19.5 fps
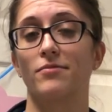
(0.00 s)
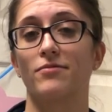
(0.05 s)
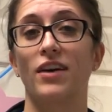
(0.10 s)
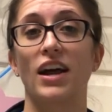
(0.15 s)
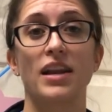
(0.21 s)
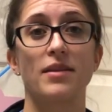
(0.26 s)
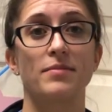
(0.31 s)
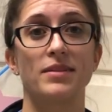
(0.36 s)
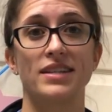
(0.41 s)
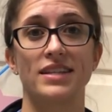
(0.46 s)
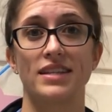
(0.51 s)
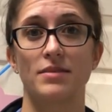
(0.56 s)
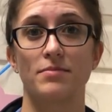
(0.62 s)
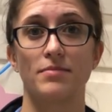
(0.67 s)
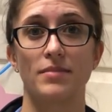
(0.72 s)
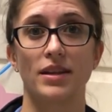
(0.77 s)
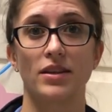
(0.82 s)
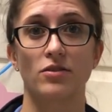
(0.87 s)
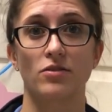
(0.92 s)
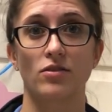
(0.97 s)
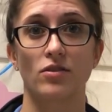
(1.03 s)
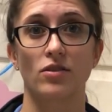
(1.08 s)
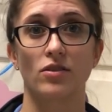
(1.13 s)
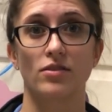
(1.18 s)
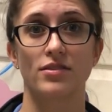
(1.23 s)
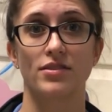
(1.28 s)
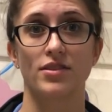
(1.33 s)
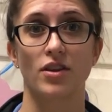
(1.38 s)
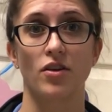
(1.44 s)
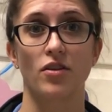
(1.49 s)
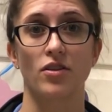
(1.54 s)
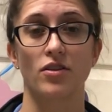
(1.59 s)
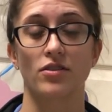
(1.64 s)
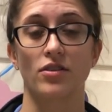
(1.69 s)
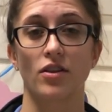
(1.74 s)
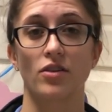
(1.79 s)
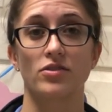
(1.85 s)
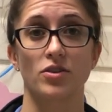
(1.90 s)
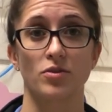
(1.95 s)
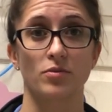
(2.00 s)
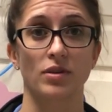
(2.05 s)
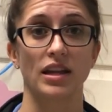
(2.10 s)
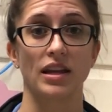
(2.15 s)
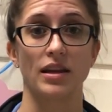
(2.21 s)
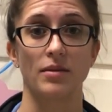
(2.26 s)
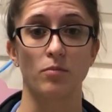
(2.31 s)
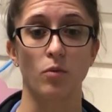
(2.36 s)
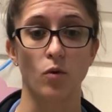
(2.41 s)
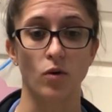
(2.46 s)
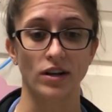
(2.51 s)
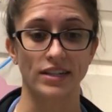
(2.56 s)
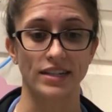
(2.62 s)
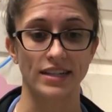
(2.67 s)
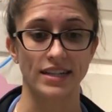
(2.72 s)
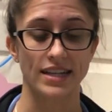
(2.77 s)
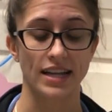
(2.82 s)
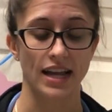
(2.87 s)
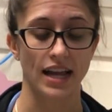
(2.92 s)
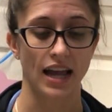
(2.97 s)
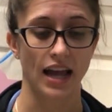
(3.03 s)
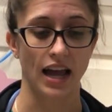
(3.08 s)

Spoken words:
vitamins and minerals, so those are really important.